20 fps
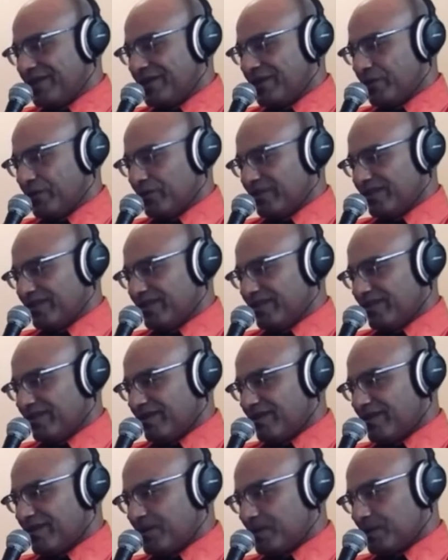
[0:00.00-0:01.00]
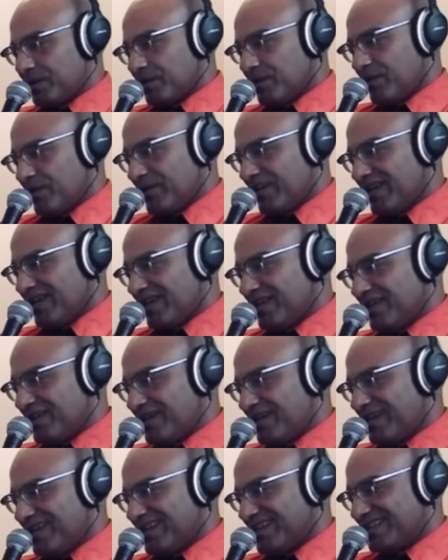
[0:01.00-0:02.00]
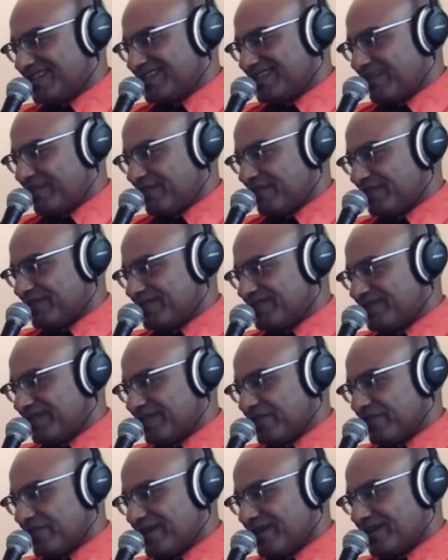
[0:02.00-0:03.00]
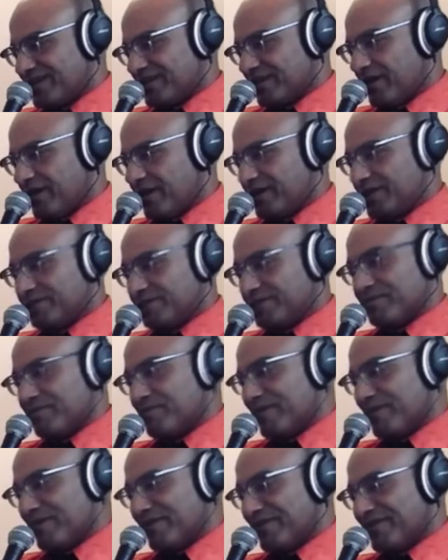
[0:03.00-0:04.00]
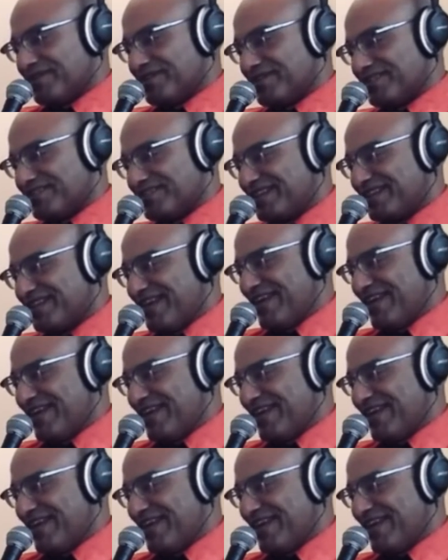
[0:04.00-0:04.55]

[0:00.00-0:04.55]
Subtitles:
Only the large, glowing yellow eyes softened its otherwise awesome appearance.